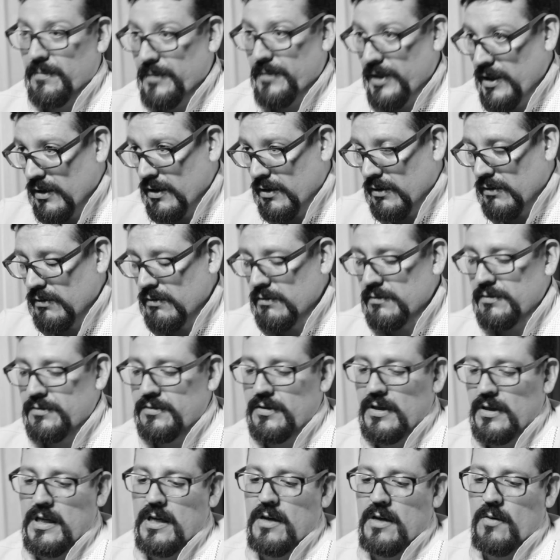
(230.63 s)

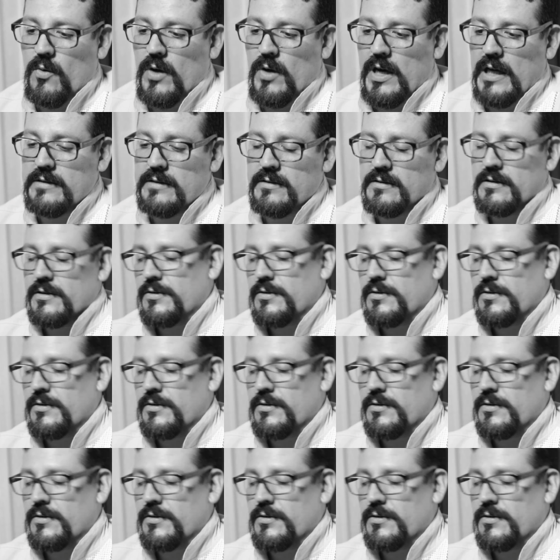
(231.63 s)
vehicles, right?